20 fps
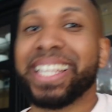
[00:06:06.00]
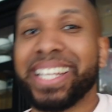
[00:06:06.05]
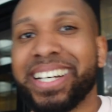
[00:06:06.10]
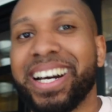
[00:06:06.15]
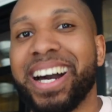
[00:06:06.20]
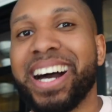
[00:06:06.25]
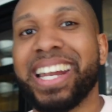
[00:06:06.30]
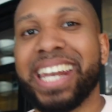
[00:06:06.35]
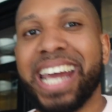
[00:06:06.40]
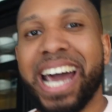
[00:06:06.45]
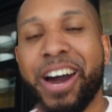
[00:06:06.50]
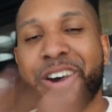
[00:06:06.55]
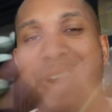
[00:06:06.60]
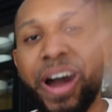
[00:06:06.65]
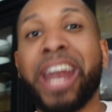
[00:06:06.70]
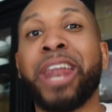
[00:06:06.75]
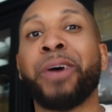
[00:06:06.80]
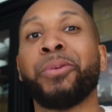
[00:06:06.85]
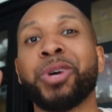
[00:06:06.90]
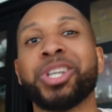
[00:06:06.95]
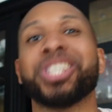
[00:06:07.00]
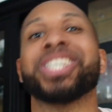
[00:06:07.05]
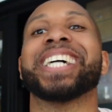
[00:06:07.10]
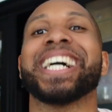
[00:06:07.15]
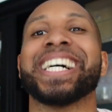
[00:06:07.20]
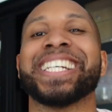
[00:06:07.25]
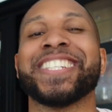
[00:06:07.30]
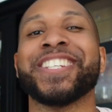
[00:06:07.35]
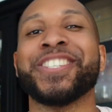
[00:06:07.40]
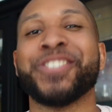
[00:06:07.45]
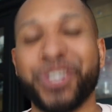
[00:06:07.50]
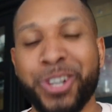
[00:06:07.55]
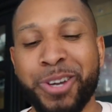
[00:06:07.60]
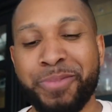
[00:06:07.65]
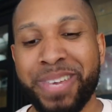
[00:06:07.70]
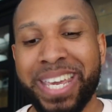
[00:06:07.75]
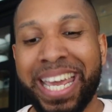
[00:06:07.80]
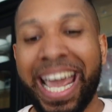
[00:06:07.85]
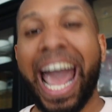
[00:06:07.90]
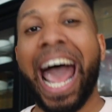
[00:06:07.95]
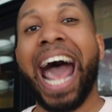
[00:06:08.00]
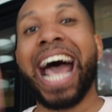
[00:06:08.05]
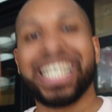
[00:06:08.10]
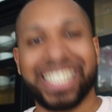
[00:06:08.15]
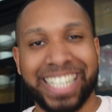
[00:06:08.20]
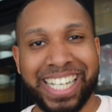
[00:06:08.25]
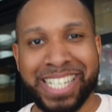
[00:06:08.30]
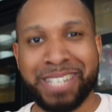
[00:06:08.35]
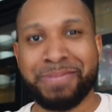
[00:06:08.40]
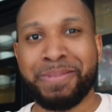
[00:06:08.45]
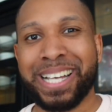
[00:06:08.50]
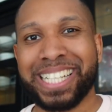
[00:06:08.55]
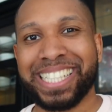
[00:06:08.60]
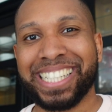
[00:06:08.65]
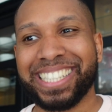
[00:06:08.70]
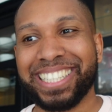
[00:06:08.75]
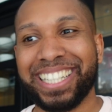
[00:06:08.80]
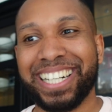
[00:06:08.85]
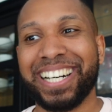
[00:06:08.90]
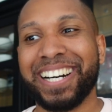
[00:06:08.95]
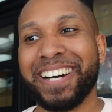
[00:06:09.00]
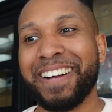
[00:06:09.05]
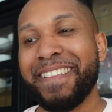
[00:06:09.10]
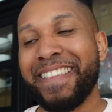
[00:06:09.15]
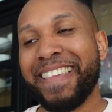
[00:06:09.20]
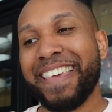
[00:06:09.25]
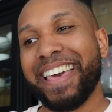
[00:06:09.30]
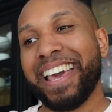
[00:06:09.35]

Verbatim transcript: the car now and I want you guys to join me as I spec the car